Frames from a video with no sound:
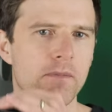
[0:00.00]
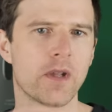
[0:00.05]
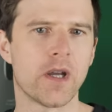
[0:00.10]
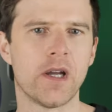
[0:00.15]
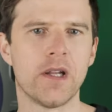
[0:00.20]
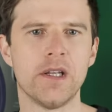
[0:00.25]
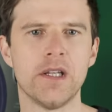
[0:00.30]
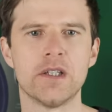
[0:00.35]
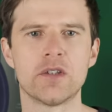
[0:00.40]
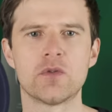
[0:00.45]

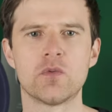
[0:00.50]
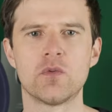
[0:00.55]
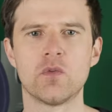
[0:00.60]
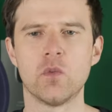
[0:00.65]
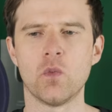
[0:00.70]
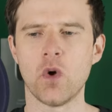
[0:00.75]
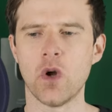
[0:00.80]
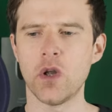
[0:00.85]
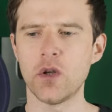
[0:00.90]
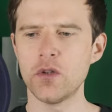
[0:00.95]
And it's
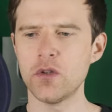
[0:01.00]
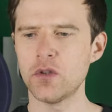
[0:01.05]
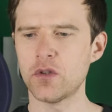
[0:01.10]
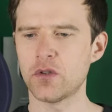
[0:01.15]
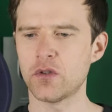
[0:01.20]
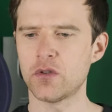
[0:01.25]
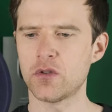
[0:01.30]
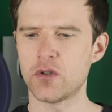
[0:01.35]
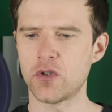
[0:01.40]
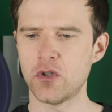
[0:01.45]
one,
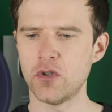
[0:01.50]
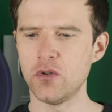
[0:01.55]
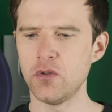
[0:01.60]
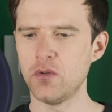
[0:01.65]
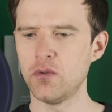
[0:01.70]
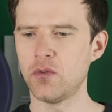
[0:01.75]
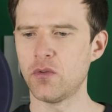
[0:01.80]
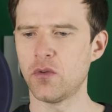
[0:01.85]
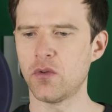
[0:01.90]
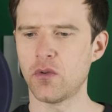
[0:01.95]

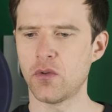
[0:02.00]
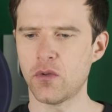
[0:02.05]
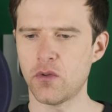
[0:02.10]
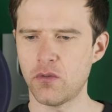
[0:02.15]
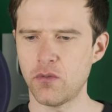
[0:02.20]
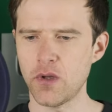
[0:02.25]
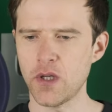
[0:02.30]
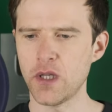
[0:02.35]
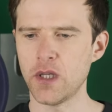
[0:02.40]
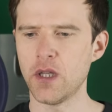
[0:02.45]
two,
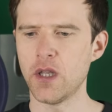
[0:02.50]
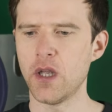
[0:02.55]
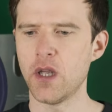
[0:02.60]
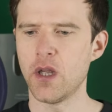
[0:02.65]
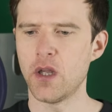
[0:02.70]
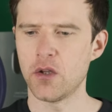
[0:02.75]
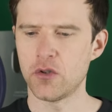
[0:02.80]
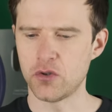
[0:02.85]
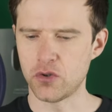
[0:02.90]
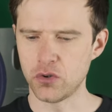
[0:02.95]
three.
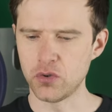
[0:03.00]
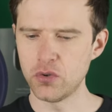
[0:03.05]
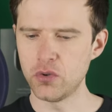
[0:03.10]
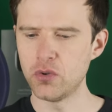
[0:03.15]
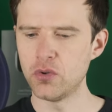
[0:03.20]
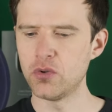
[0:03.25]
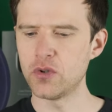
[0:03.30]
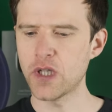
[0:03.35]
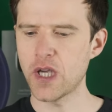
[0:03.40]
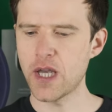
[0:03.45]

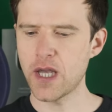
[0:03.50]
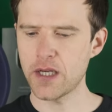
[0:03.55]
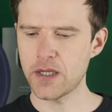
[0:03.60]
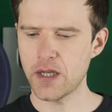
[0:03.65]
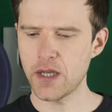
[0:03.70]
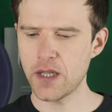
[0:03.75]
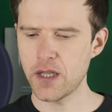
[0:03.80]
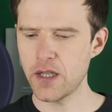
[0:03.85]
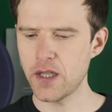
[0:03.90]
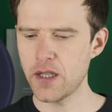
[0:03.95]
Do da
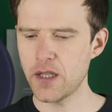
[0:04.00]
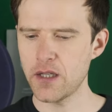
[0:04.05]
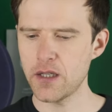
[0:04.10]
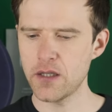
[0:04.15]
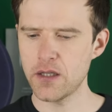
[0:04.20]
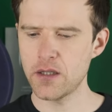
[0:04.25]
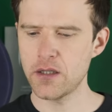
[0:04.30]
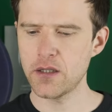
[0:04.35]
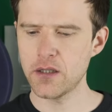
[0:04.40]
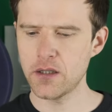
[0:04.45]
da.